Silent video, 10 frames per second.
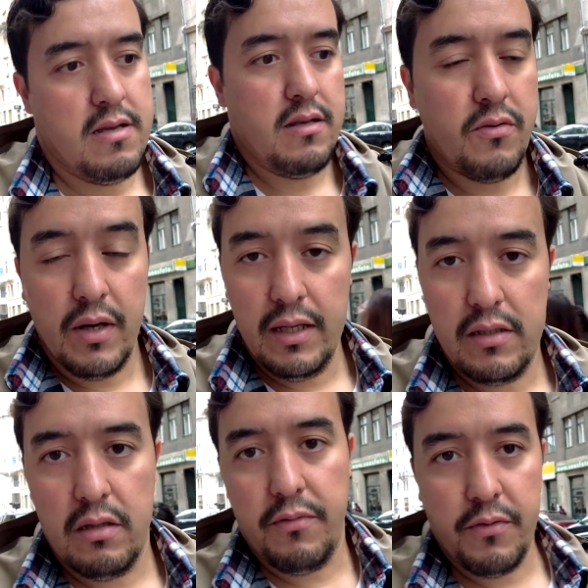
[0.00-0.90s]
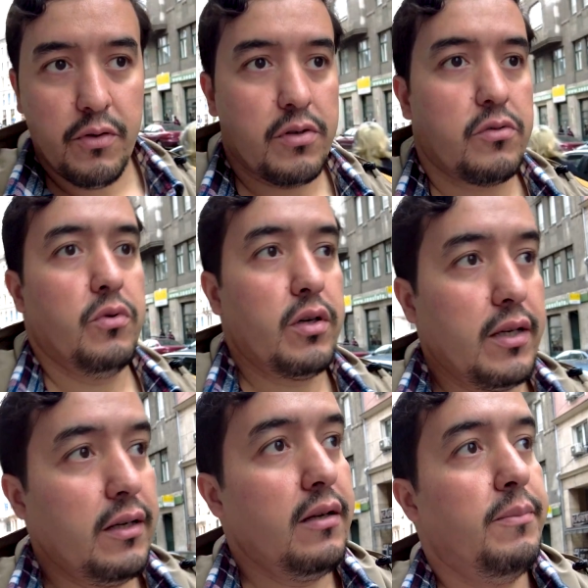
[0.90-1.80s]
created the first
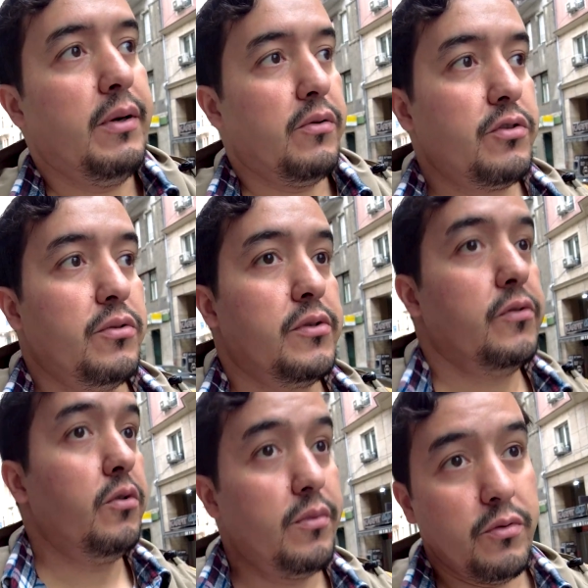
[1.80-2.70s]
working power transformer,